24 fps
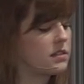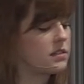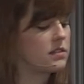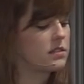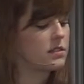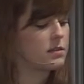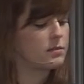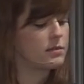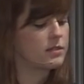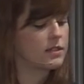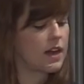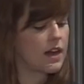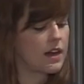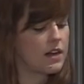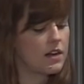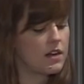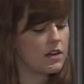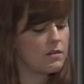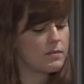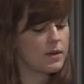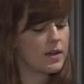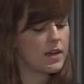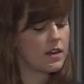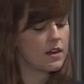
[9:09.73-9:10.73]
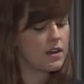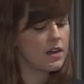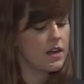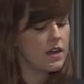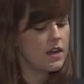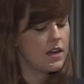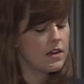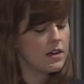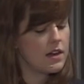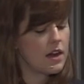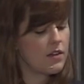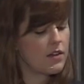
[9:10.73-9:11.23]
subsided a bit,
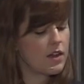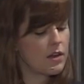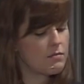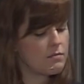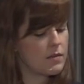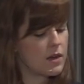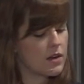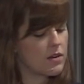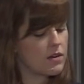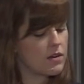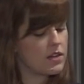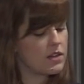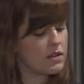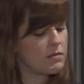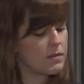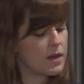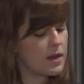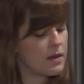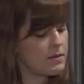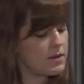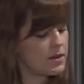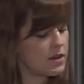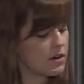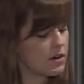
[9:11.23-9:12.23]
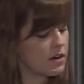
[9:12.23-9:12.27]
now that Mary and the baby are